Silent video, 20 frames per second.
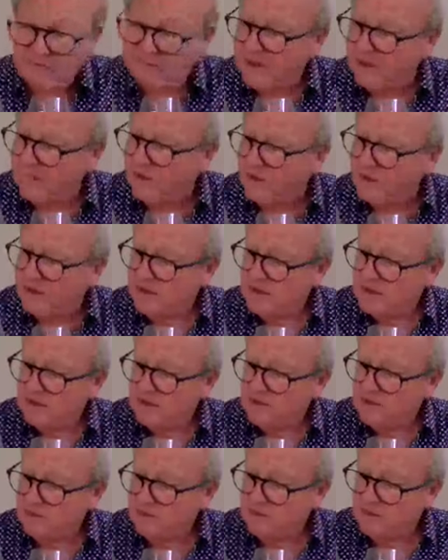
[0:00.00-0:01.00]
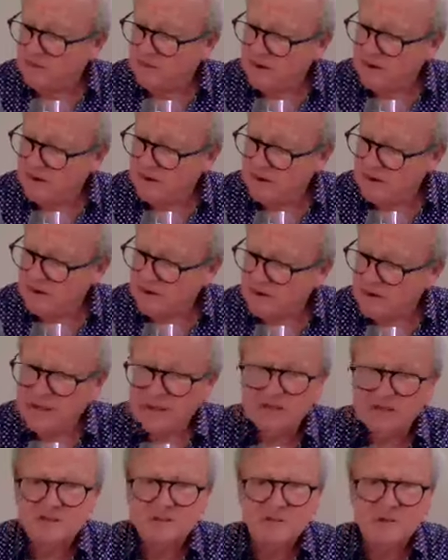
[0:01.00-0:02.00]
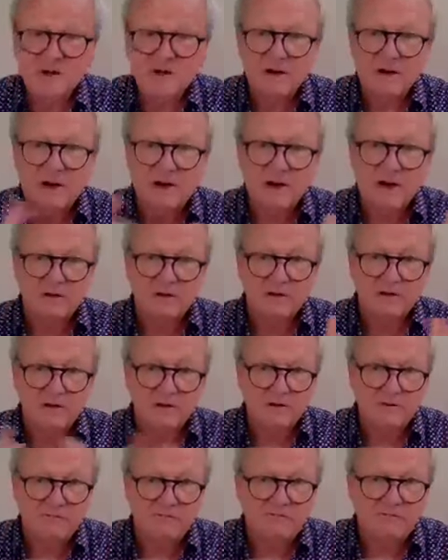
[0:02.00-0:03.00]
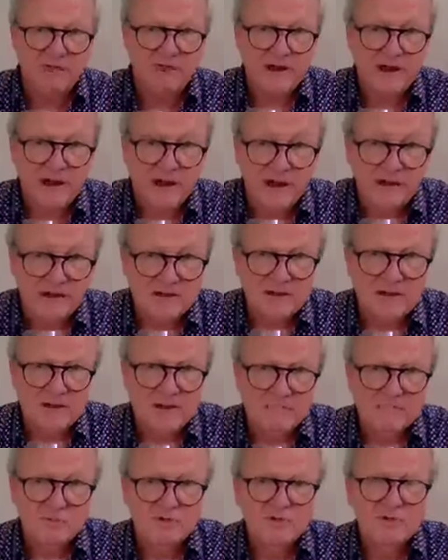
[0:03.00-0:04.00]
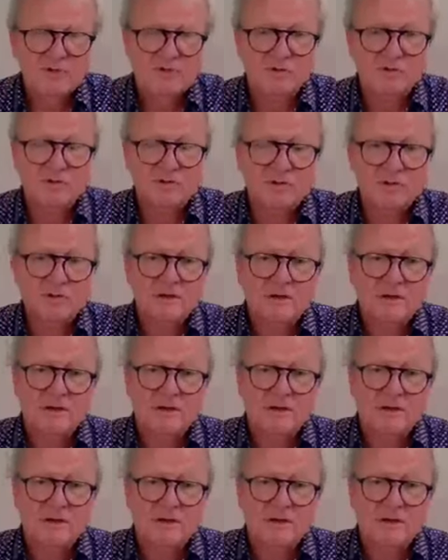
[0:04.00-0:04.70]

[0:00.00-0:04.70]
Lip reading: maybe on a next one, and you've then had time to